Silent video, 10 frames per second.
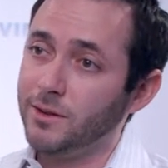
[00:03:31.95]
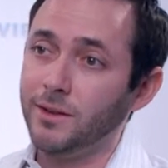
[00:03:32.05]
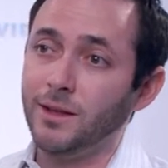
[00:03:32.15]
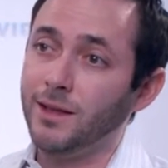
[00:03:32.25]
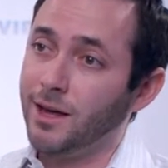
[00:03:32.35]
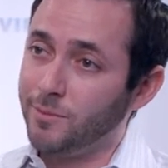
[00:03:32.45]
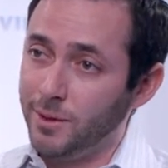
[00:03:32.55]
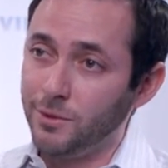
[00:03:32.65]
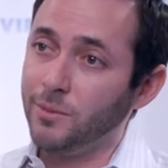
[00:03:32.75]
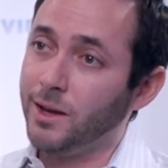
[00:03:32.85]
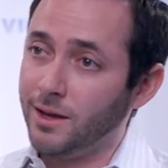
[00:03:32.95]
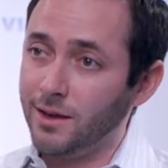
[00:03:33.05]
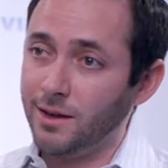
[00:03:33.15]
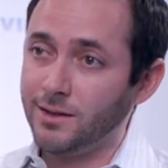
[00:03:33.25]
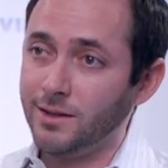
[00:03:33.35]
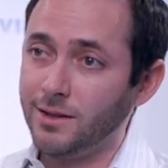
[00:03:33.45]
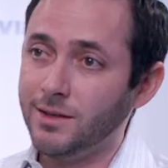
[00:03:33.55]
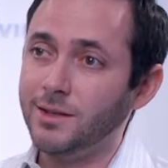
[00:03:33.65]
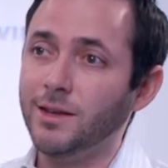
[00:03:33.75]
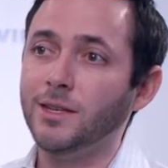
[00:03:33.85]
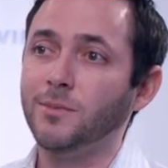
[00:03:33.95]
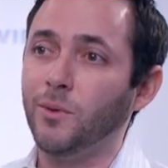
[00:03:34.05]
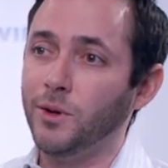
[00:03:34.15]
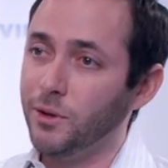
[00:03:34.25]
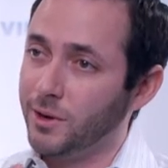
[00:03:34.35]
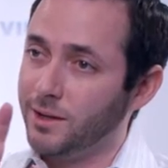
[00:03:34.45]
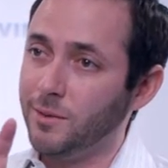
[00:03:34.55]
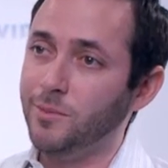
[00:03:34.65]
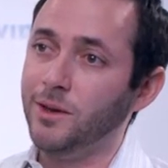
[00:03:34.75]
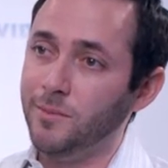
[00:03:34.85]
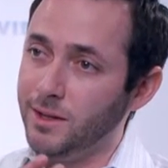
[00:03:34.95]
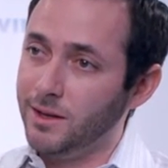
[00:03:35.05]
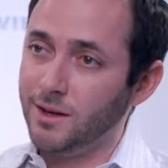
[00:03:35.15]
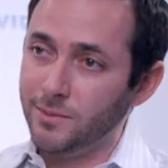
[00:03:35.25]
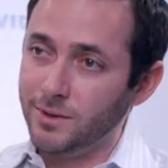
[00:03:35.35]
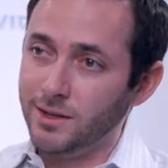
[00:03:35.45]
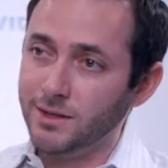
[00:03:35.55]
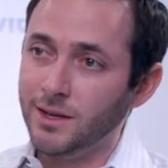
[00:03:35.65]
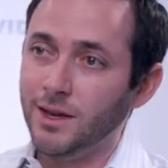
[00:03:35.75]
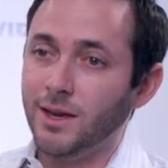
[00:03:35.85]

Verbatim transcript: I think a lot of people are making content these days, but when you look at the big media companies,